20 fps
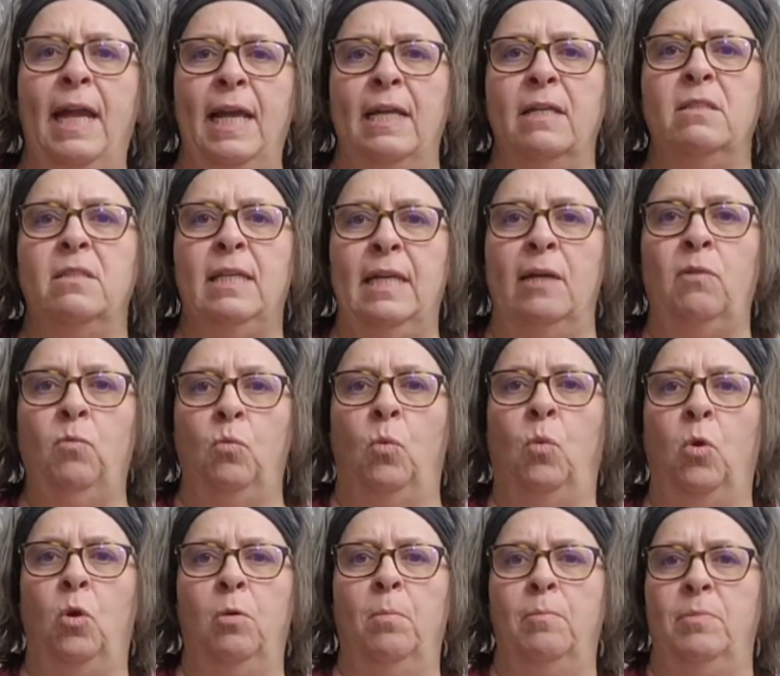hands get
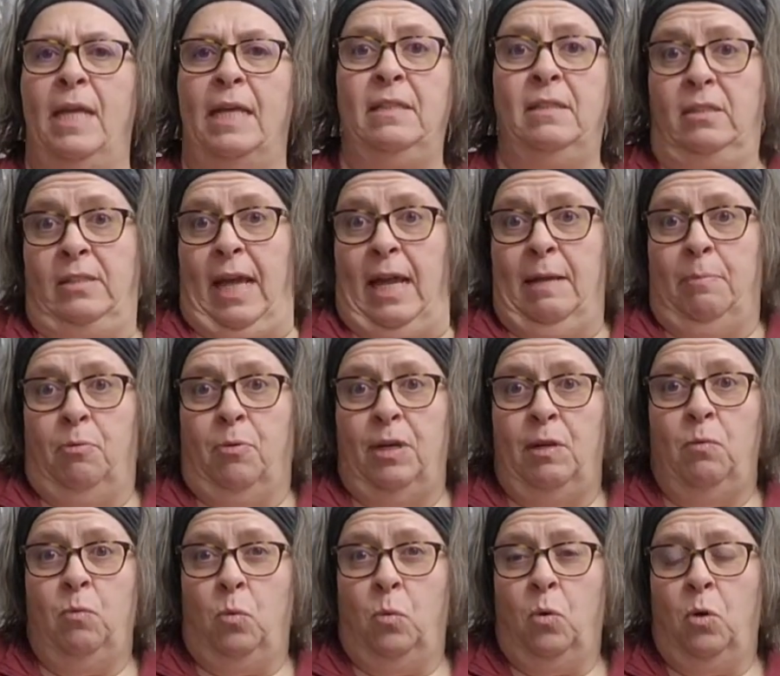warm, they stay
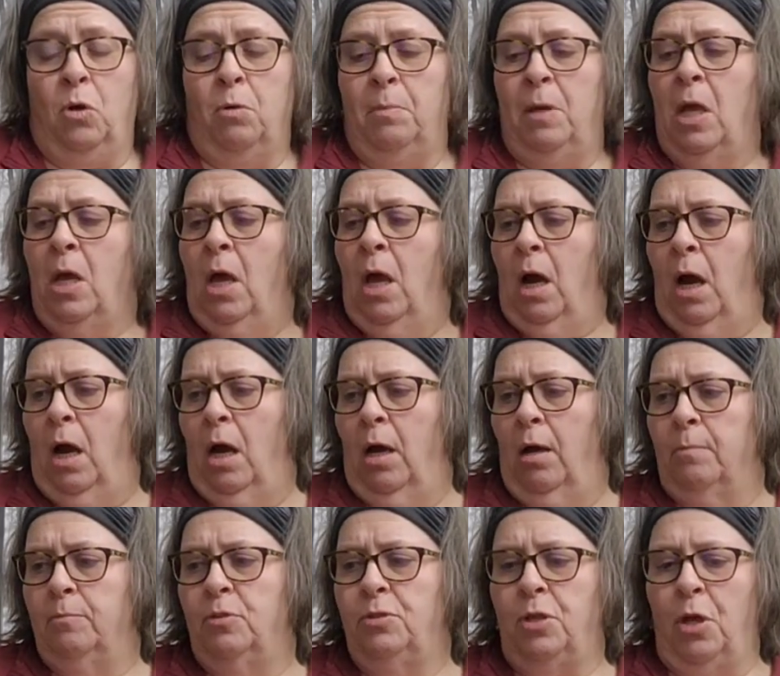pretty warm.
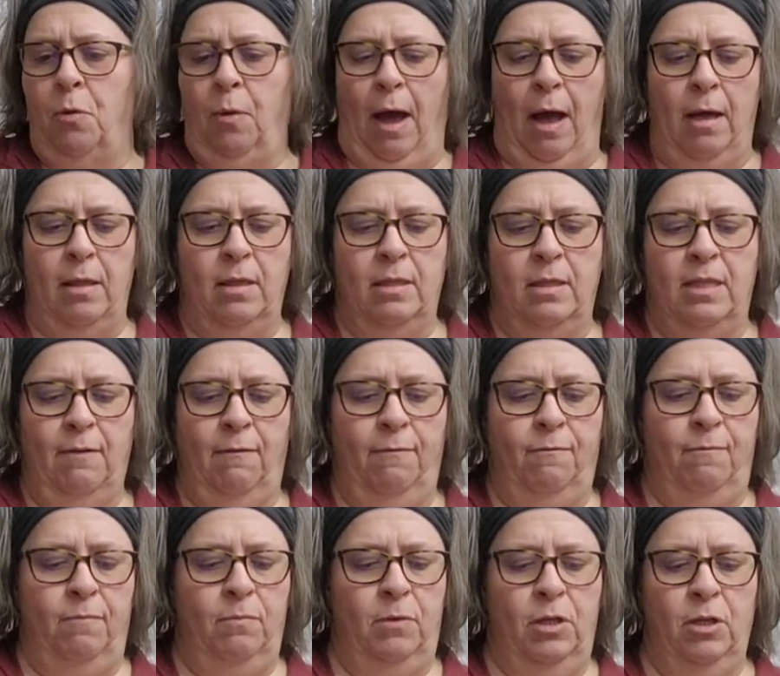So the
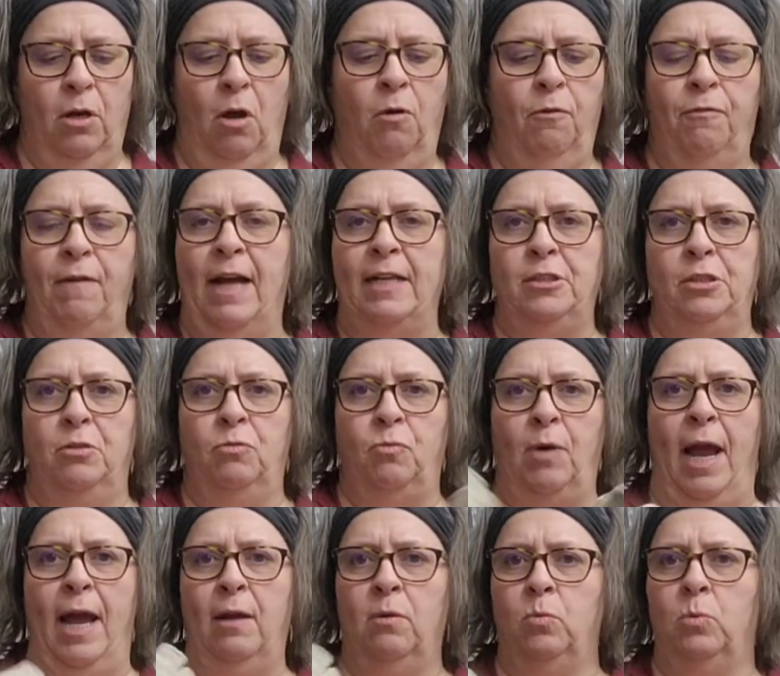good old-fashioned
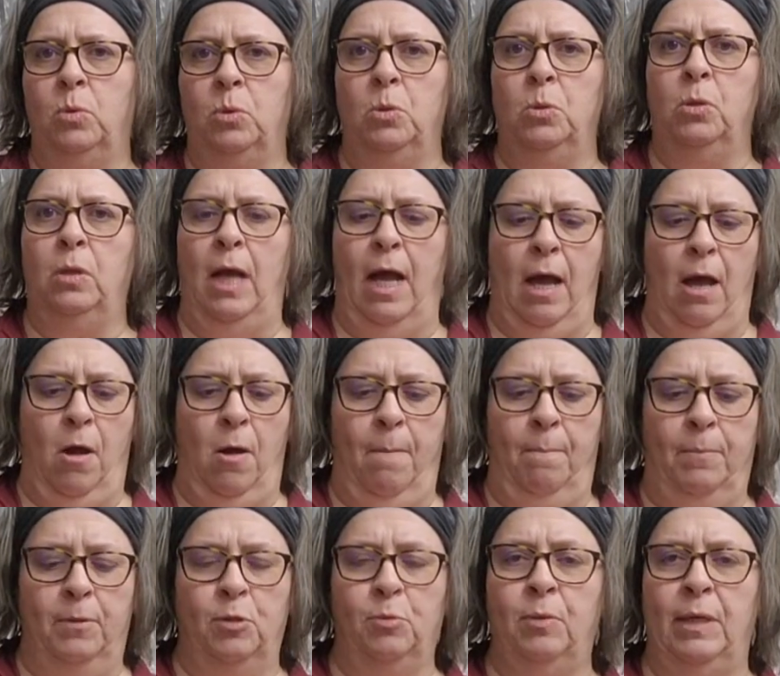rag wool
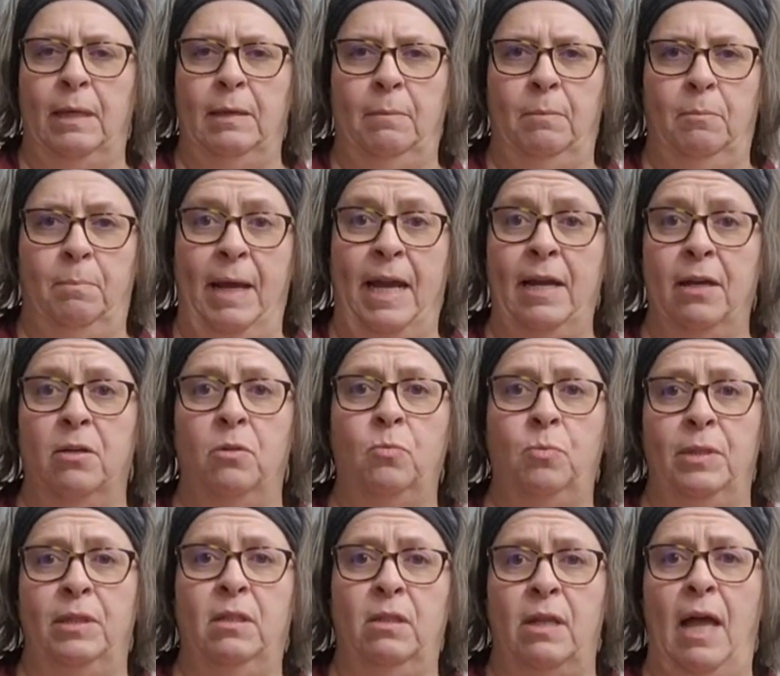paired
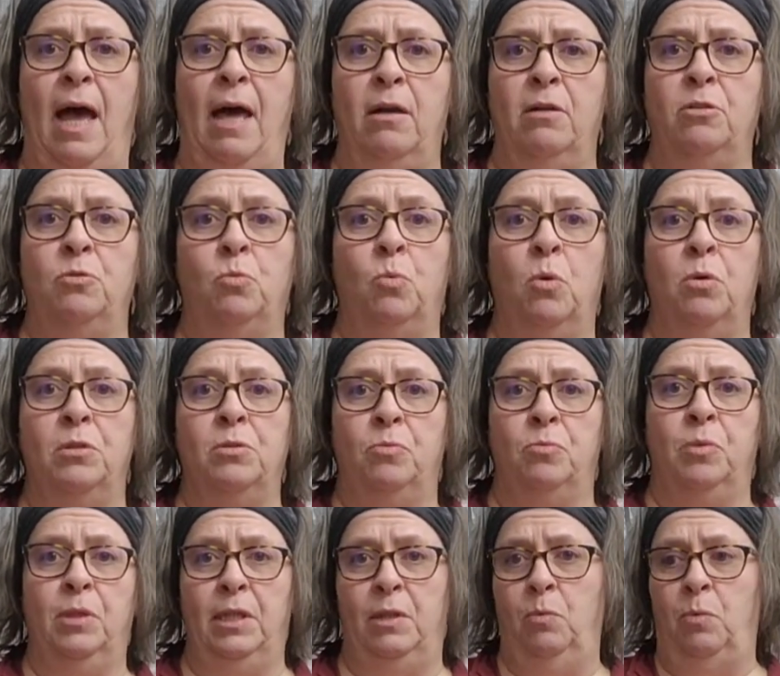with the liners works
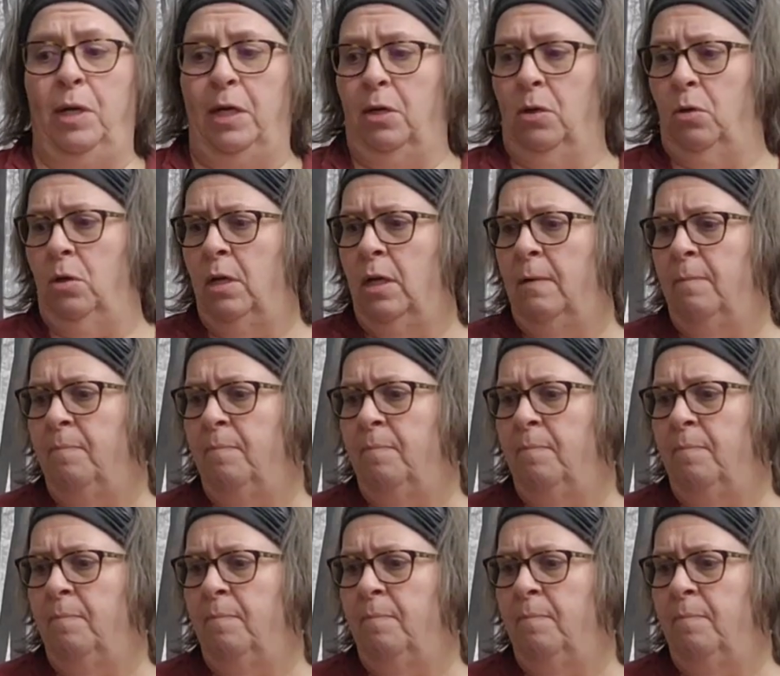really well.